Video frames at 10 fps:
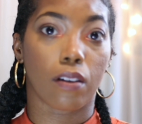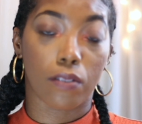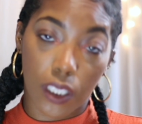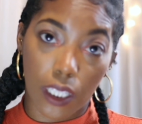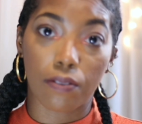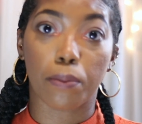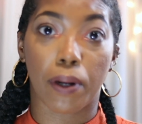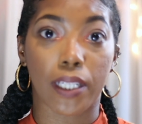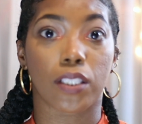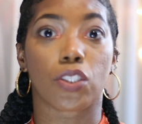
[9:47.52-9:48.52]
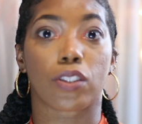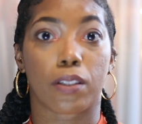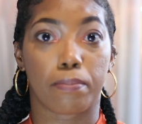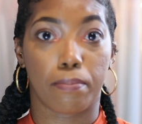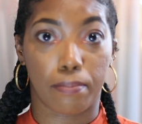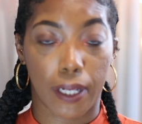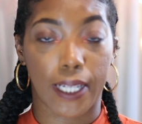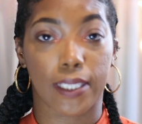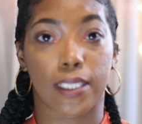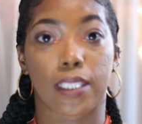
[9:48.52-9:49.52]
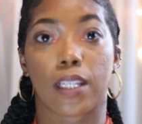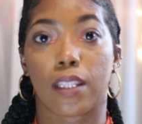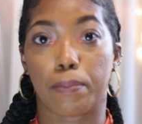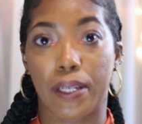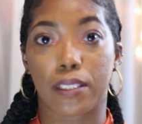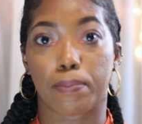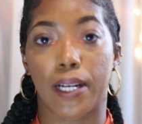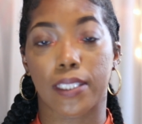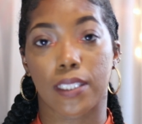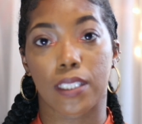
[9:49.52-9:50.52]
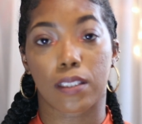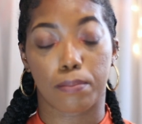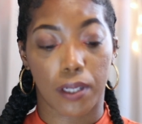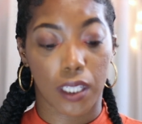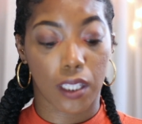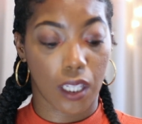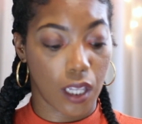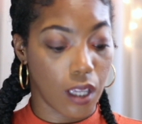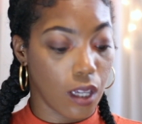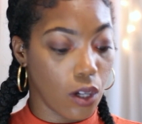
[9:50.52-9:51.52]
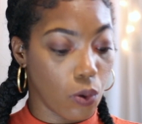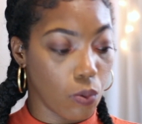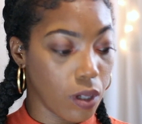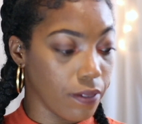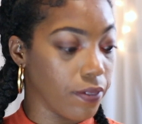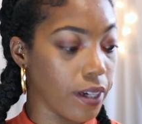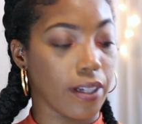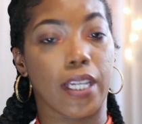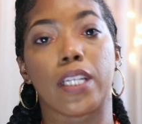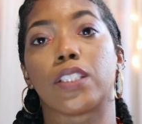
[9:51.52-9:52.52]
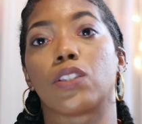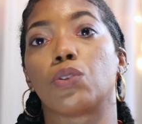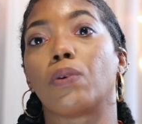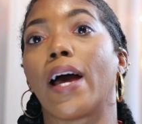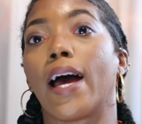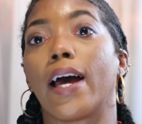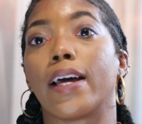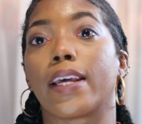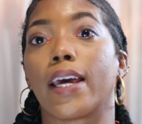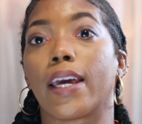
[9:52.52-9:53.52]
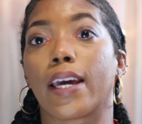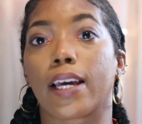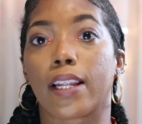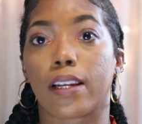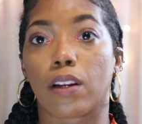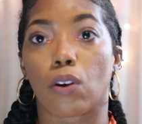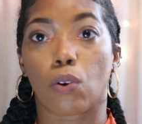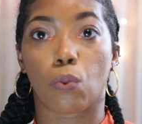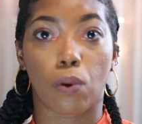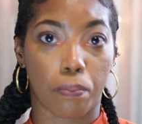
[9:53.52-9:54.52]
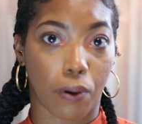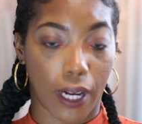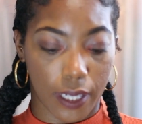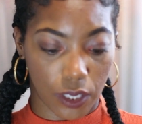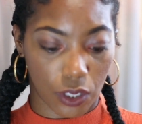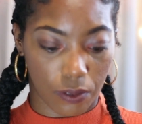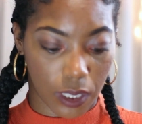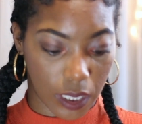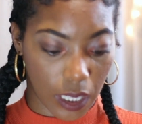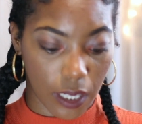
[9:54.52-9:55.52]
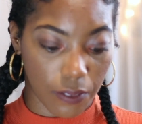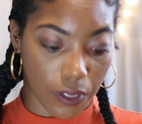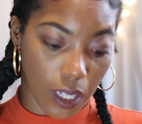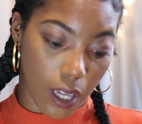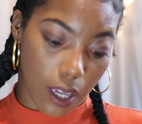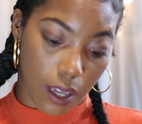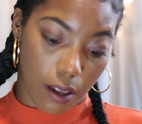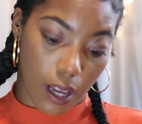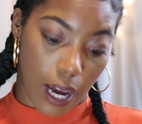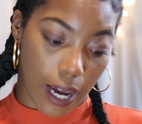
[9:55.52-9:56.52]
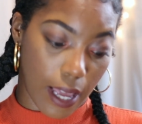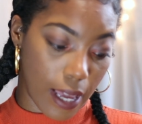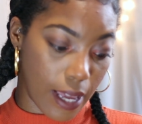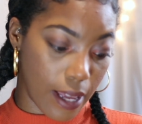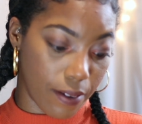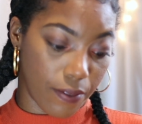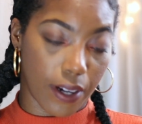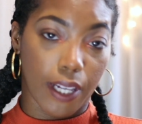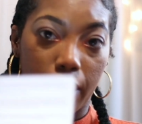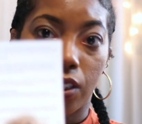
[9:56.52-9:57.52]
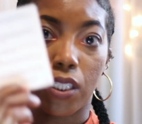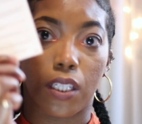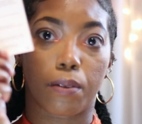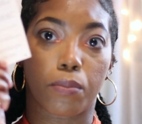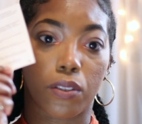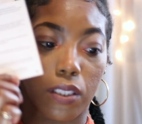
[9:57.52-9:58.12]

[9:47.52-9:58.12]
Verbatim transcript: received the BoxyCharm box, the base box this month, what variation you had and what products you received. I had variation number